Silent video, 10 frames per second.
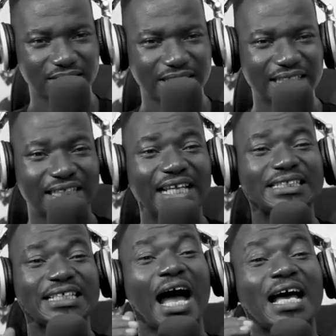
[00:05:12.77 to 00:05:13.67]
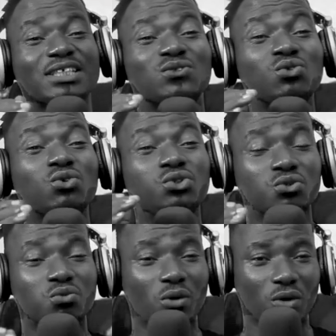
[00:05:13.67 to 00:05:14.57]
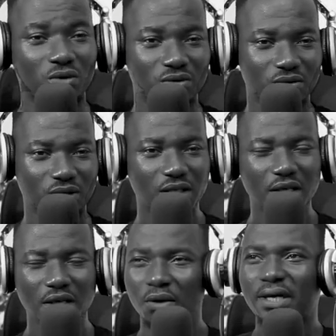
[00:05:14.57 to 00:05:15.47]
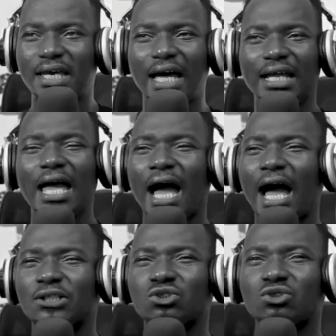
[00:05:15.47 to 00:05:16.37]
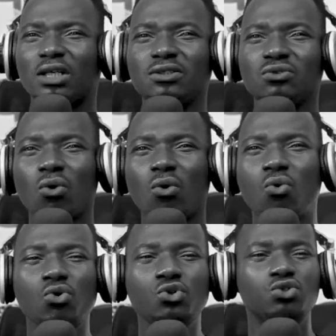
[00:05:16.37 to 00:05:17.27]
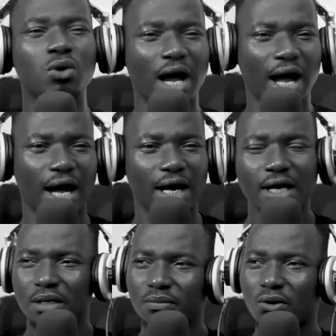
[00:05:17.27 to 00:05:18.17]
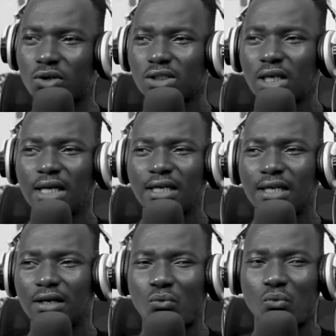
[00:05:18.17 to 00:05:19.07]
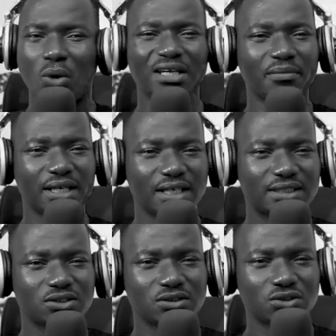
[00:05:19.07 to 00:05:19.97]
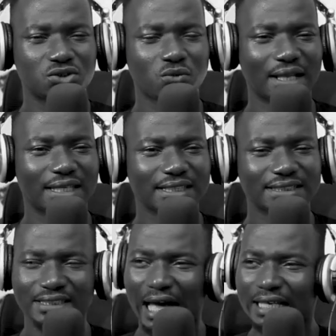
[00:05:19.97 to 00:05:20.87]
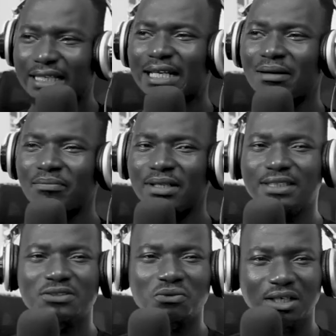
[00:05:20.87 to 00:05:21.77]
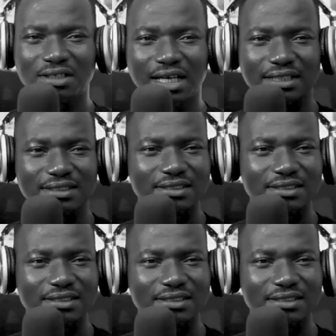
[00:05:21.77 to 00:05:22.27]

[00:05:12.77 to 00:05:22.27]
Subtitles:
Let us know you well. We can't actually know who you are because 1 minute you are this, another minute you are that.